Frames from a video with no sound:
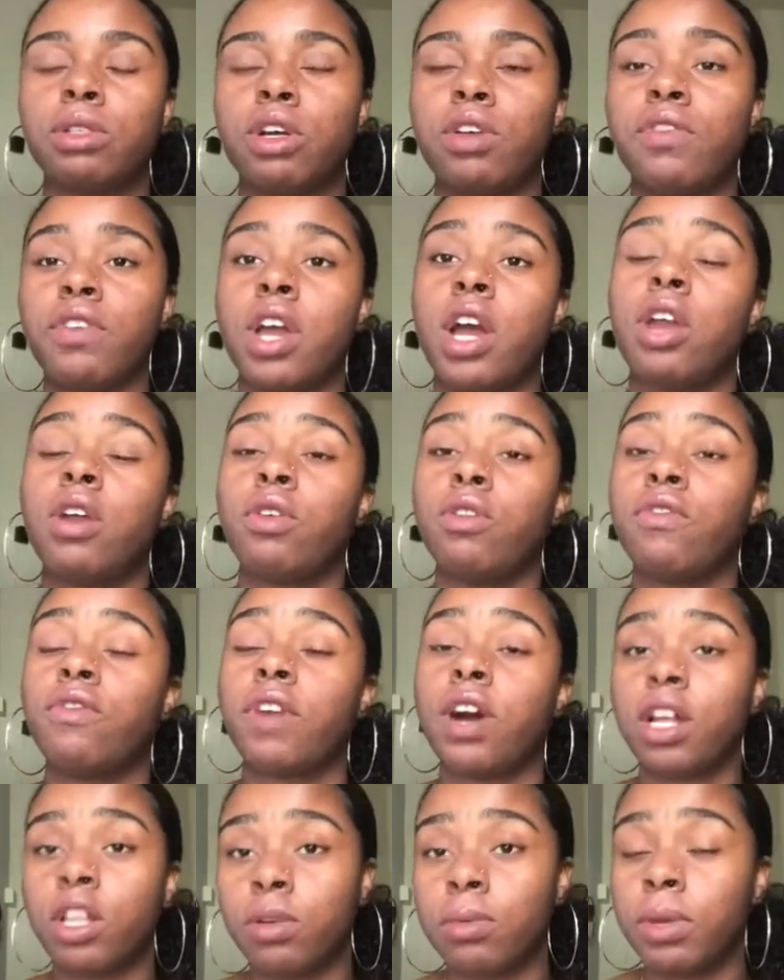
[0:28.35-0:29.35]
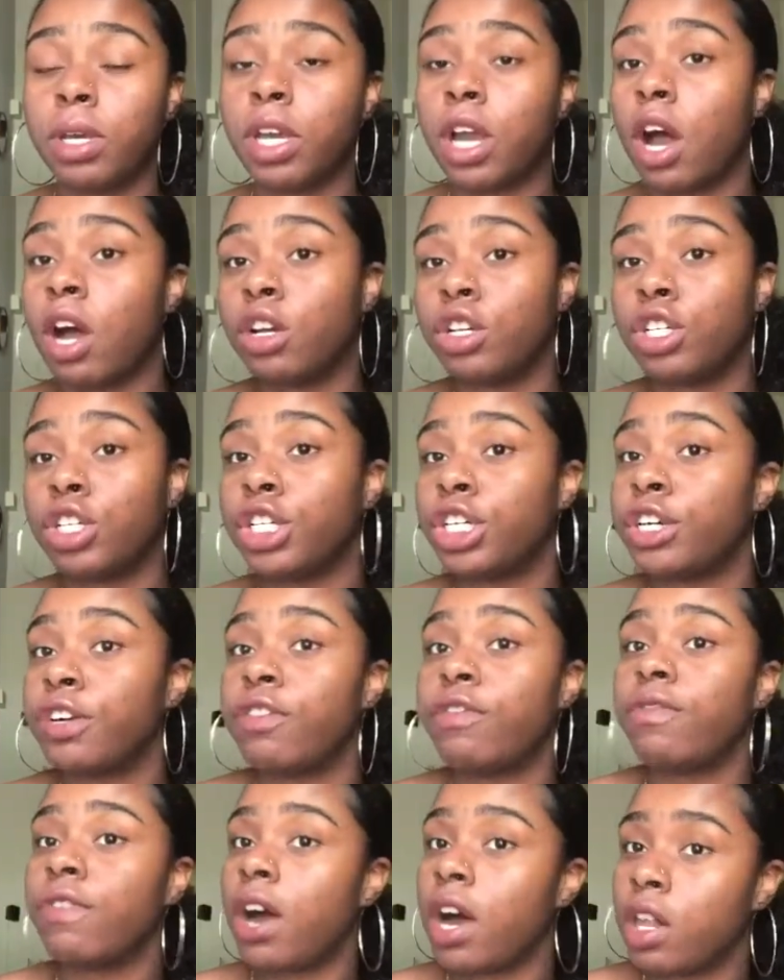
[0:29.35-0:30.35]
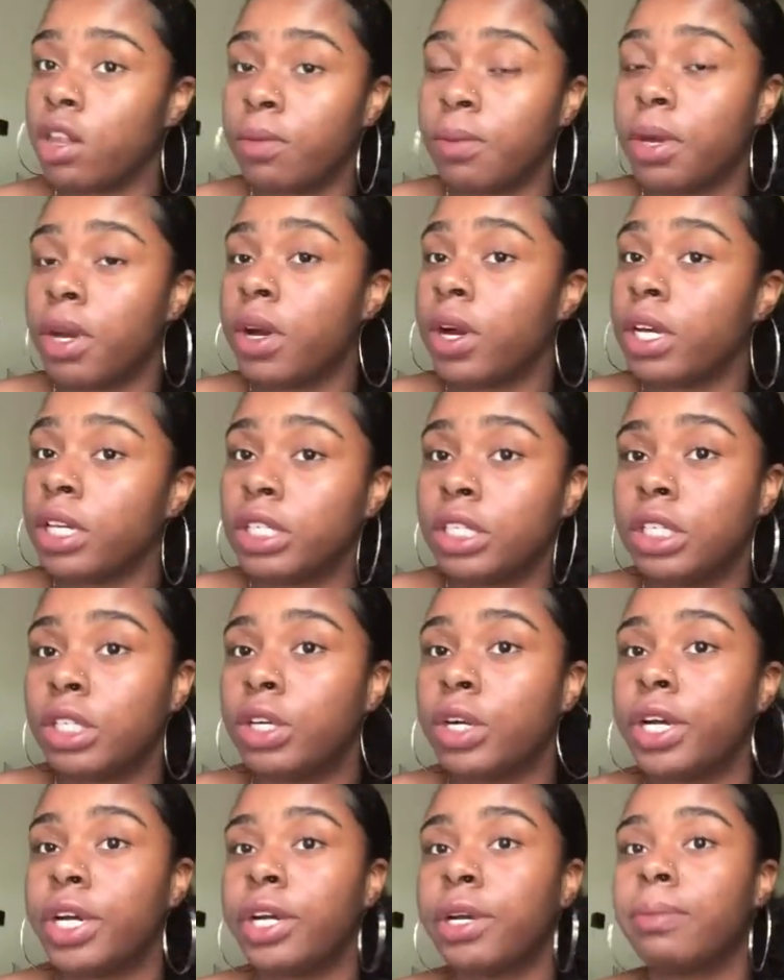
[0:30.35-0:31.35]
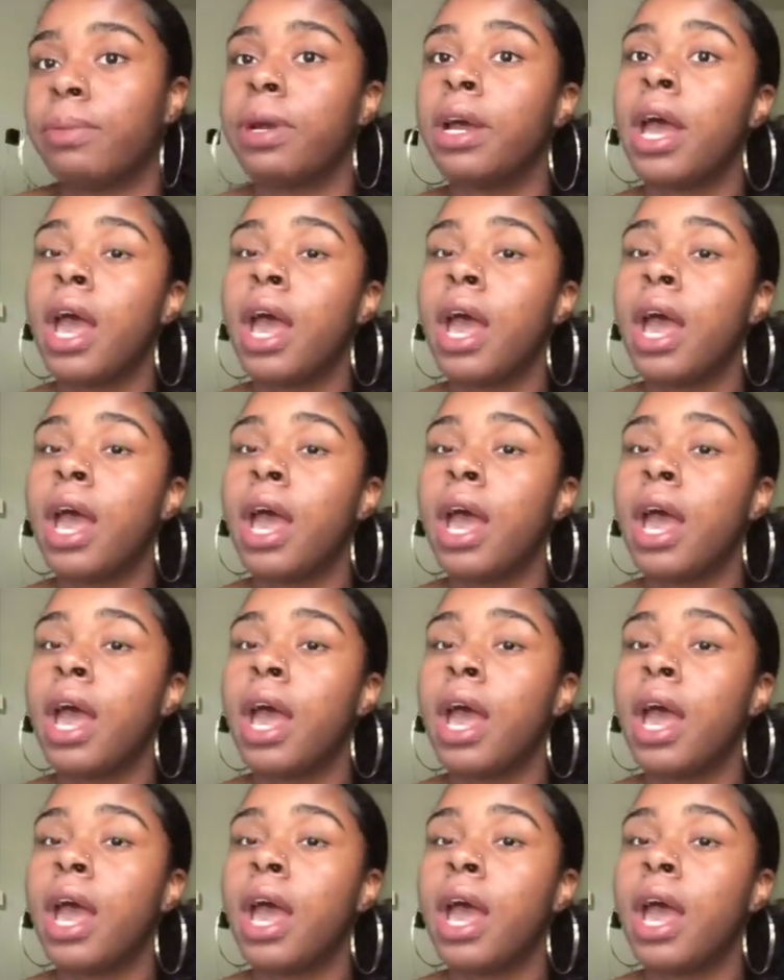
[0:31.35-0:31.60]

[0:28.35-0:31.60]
So if y'all don't follow me, y'all should follow me on Instagram.